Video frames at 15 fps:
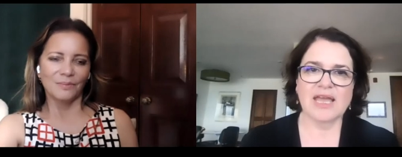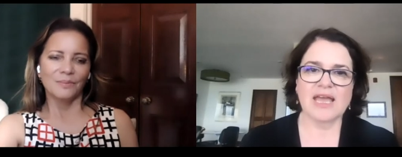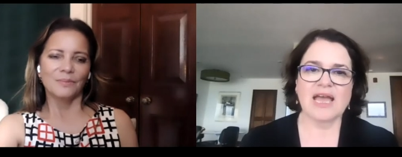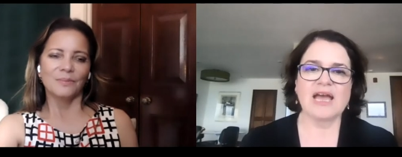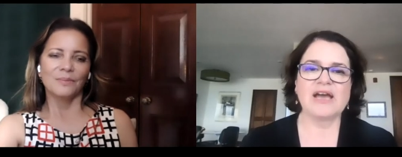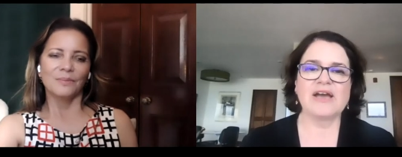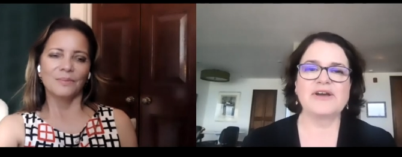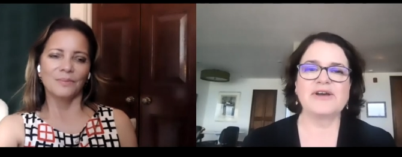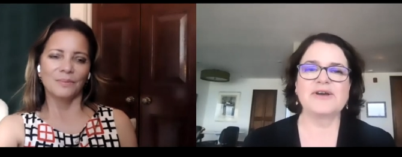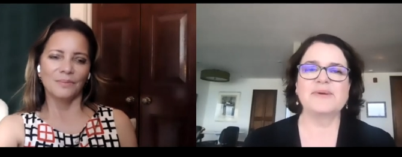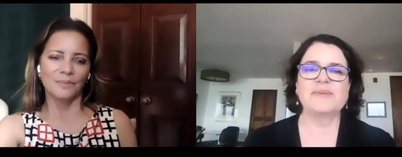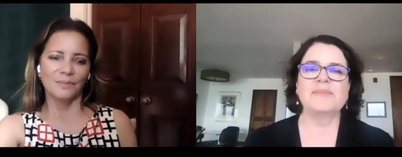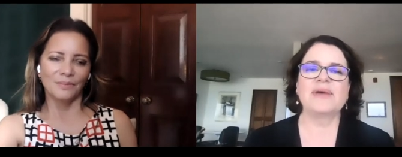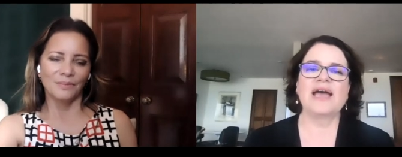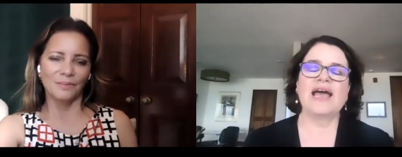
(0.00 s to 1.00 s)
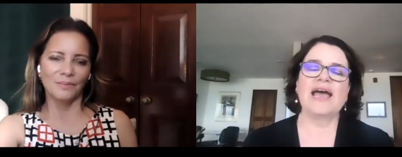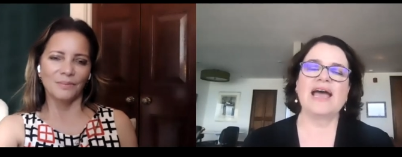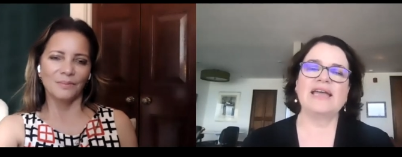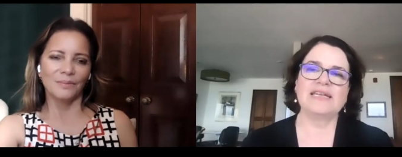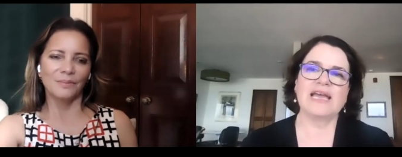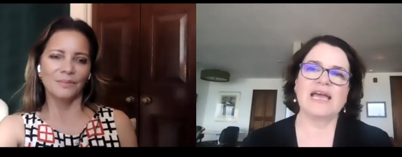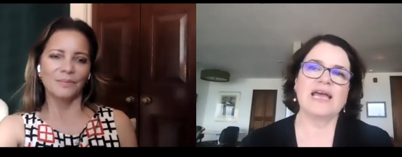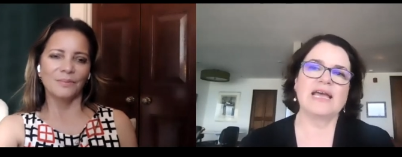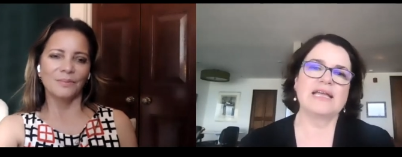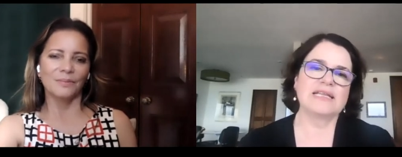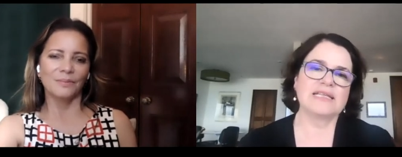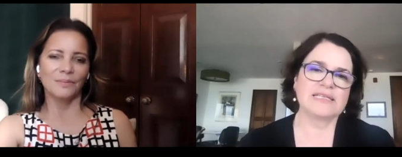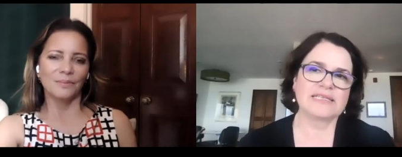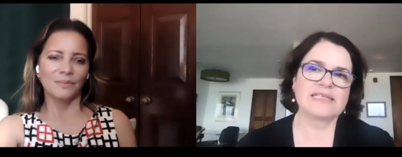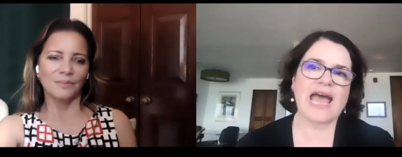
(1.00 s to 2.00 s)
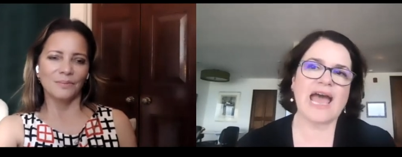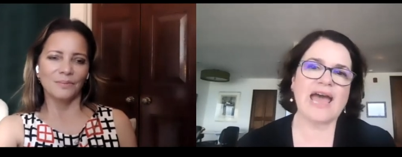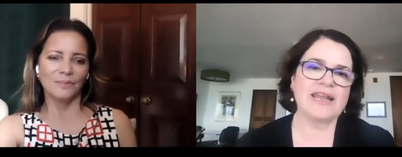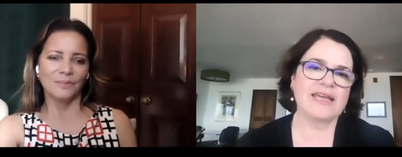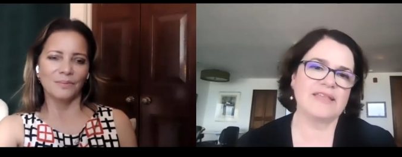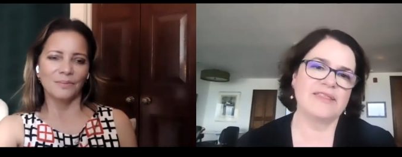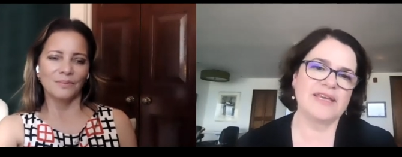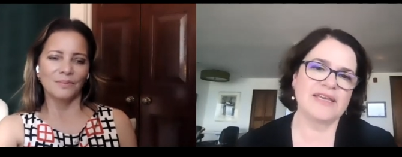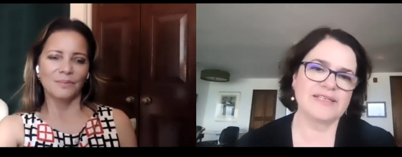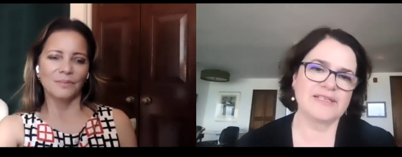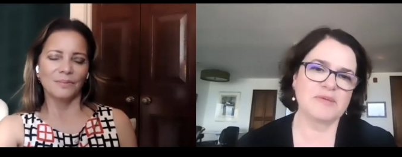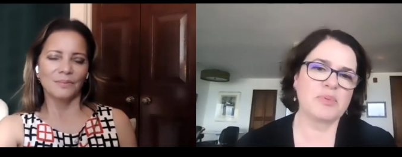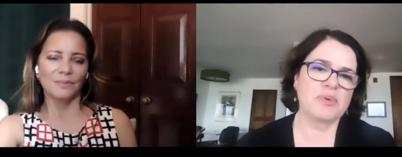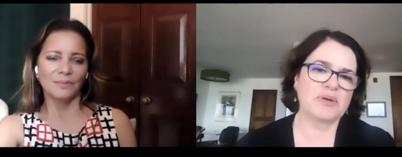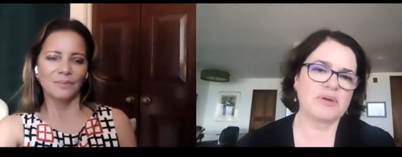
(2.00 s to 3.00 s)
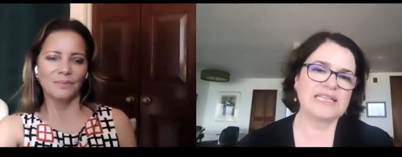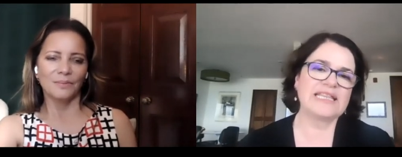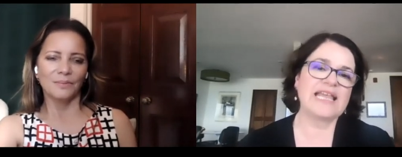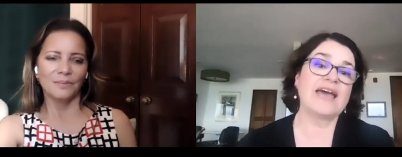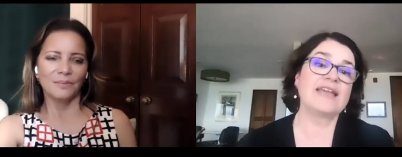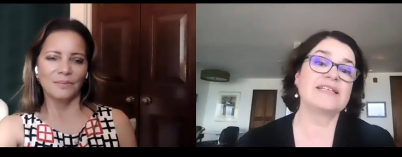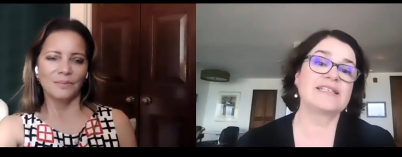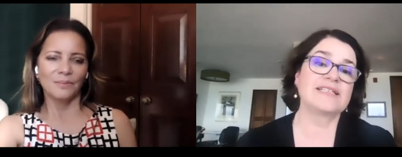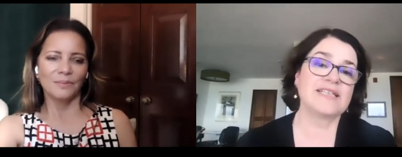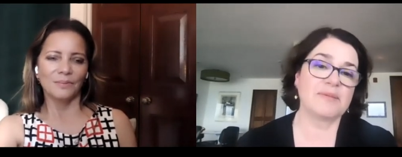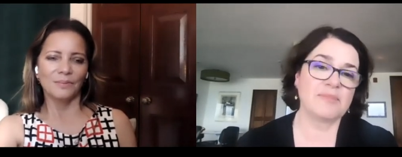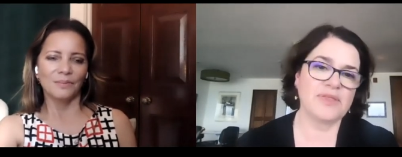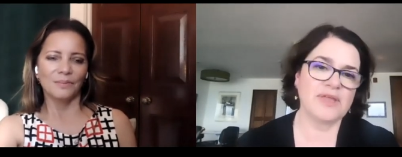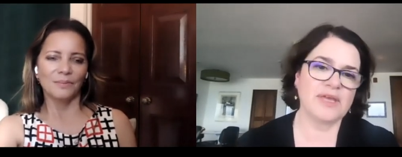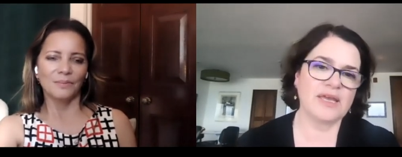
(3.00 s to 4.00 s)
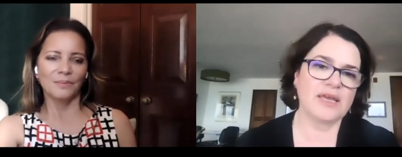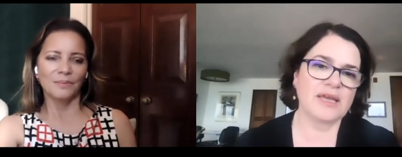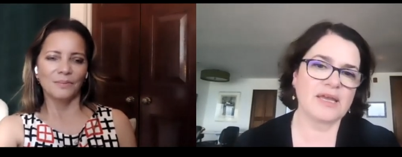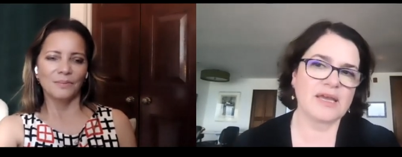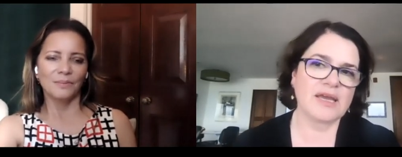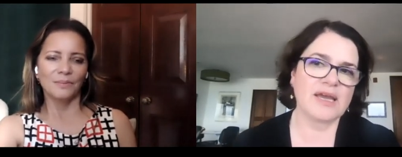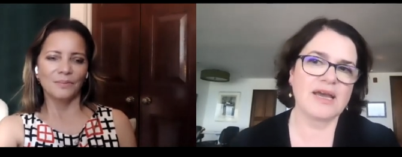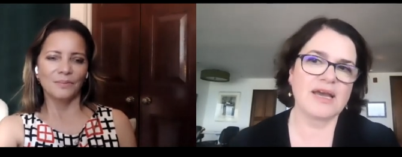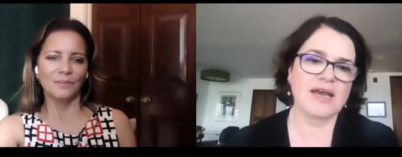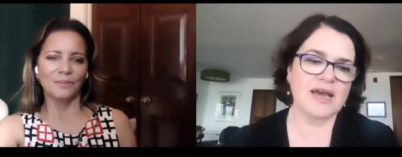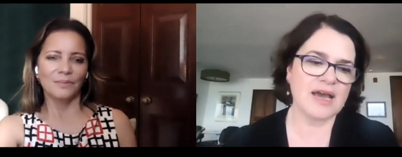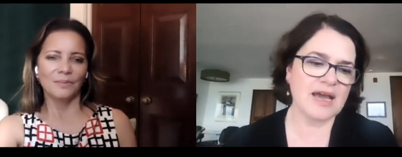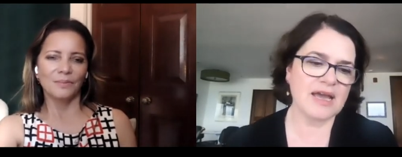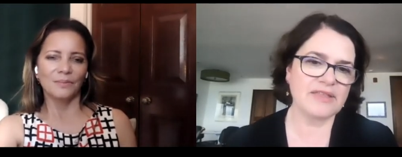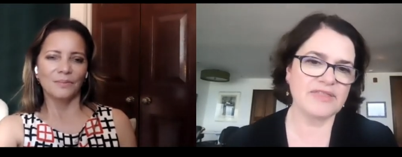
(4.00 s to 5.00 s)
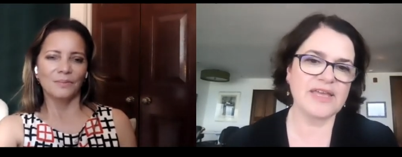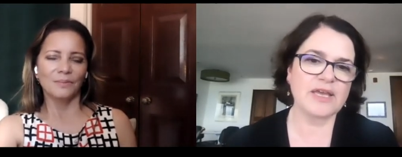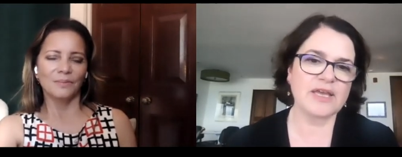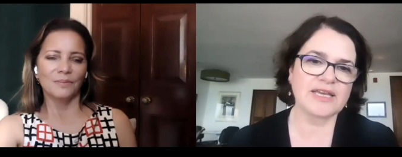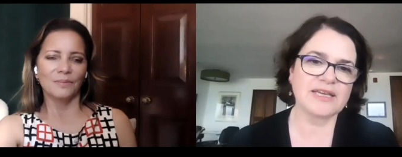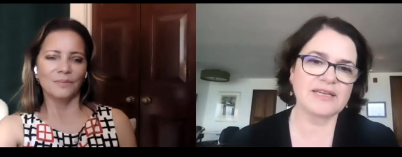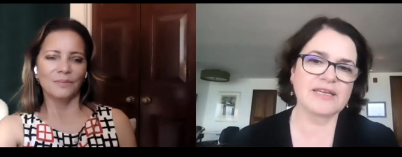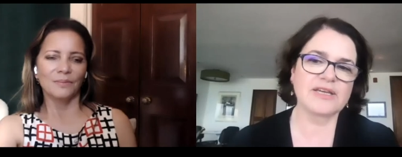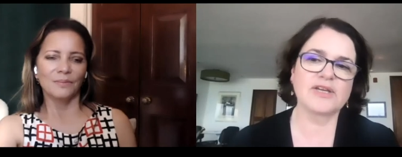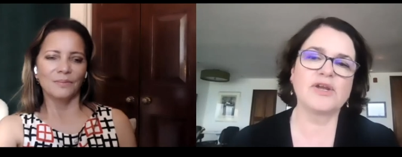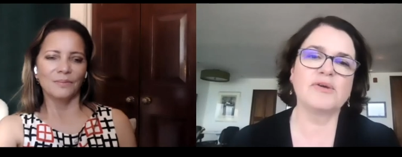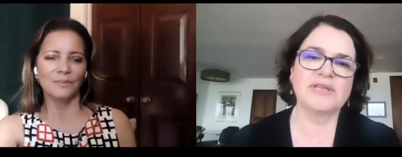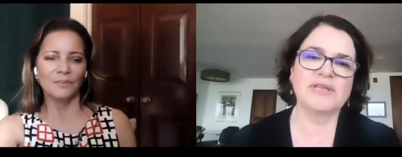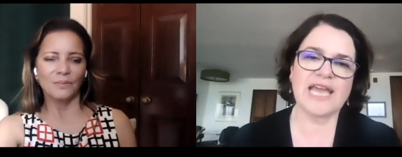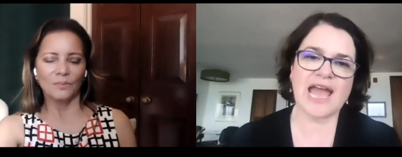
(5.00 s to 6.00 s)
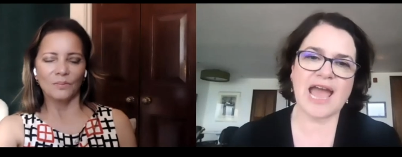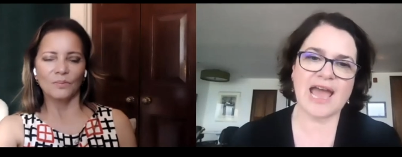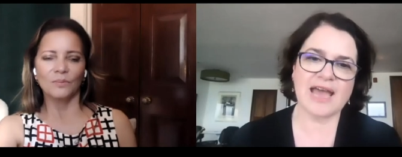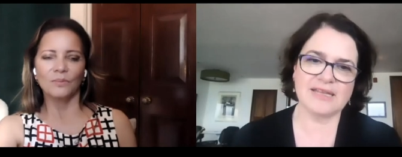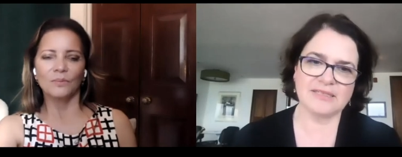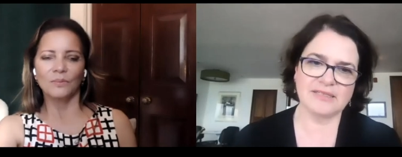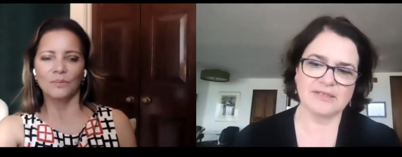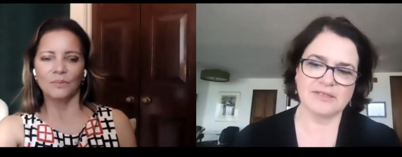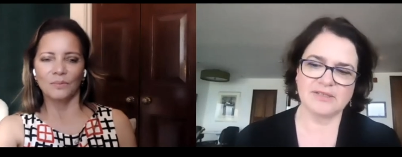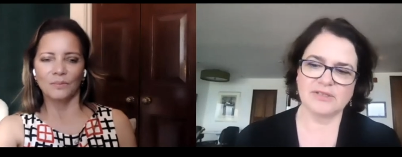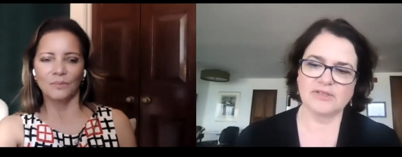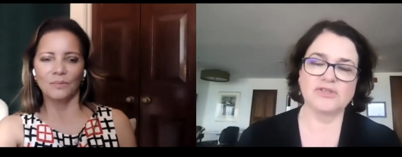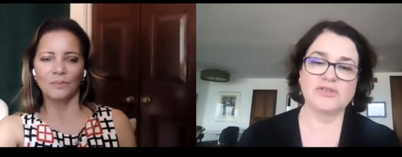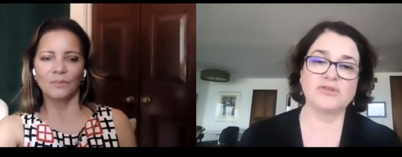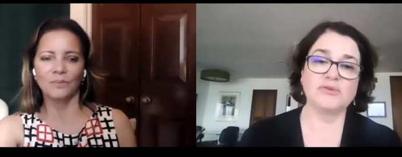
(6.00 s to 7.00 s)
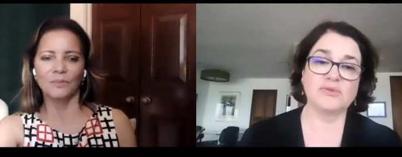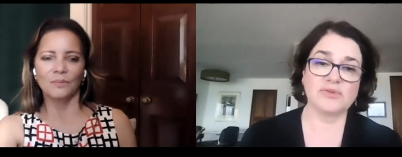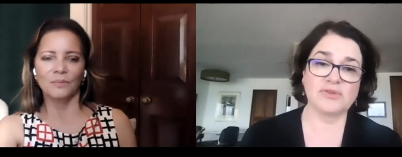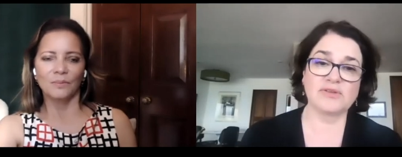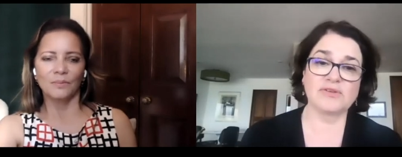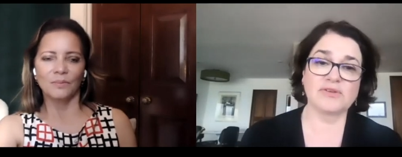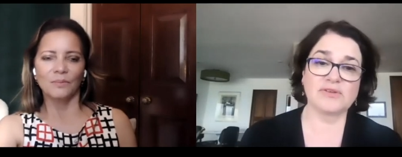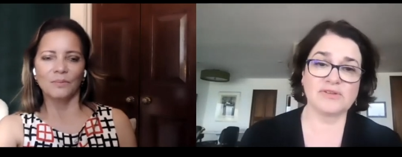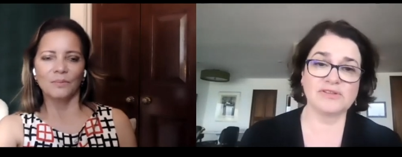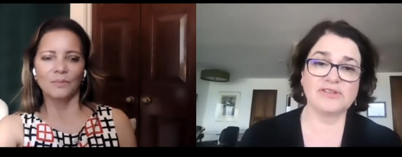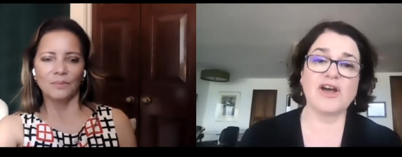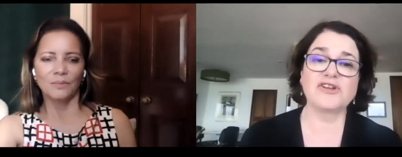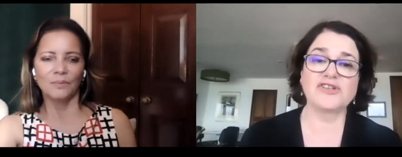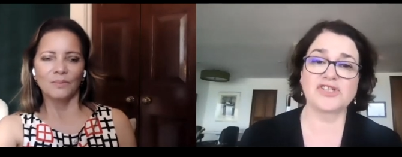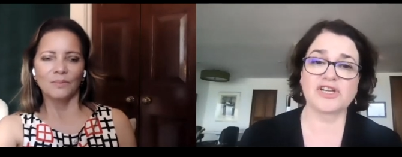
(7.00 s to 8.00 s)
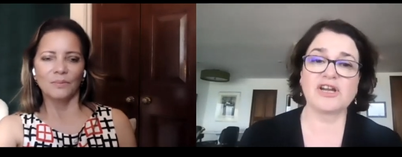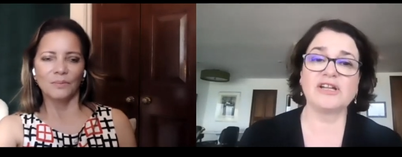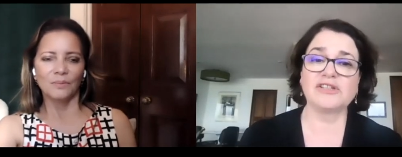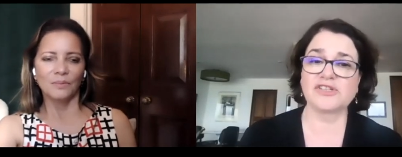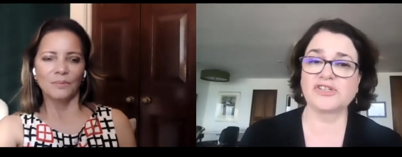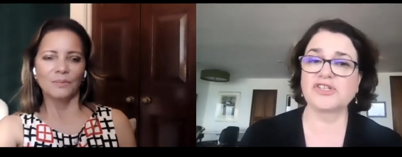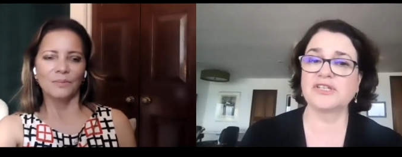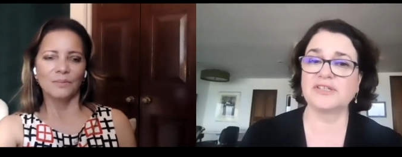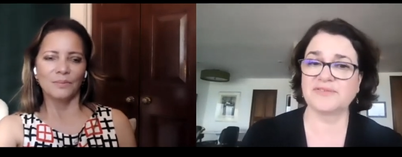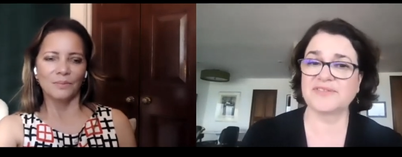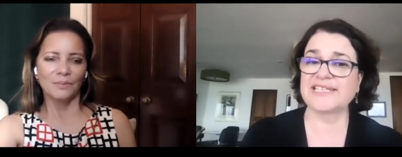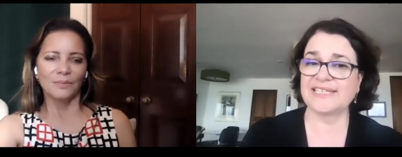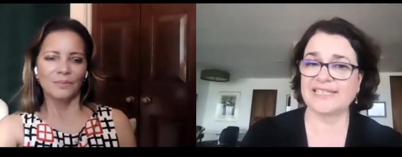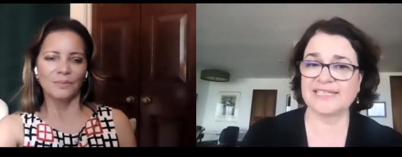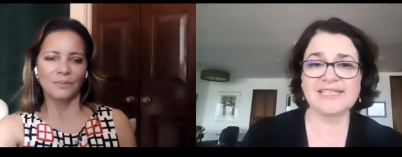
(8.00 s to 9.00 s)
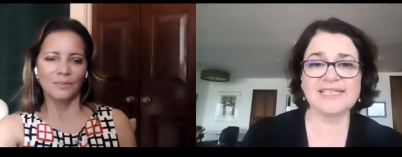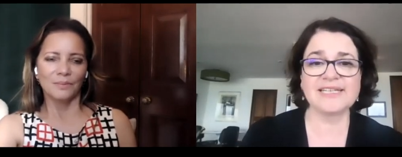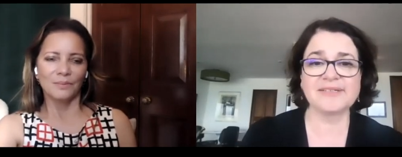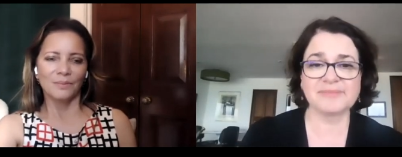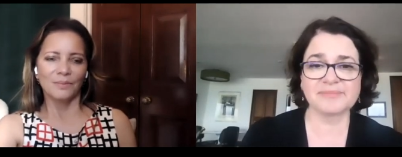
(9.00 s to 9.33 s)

Speaker 1: Um, and that I think is important. That is something I think can only add to the larger culture of a city.